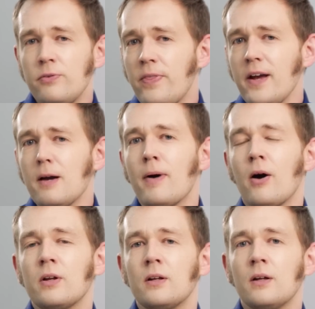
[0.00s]
if you think
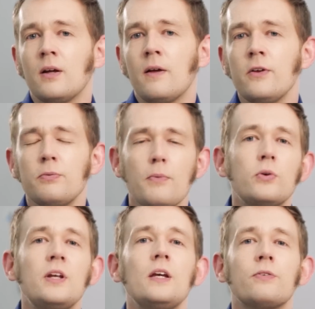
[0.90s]
about it, this
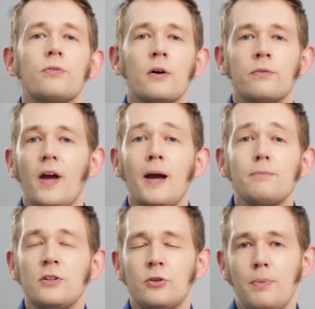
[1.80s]
motif of
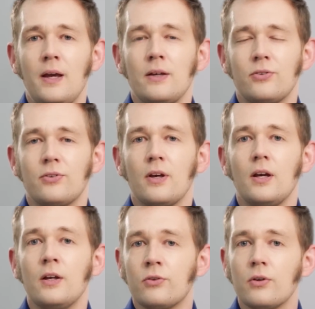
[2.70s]
empty space
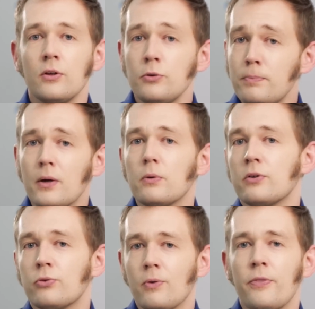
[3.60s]
is
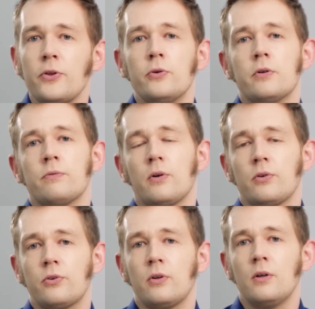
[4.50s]
ubiquitous throughout the
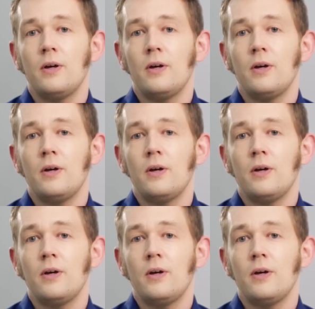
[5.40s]
universe.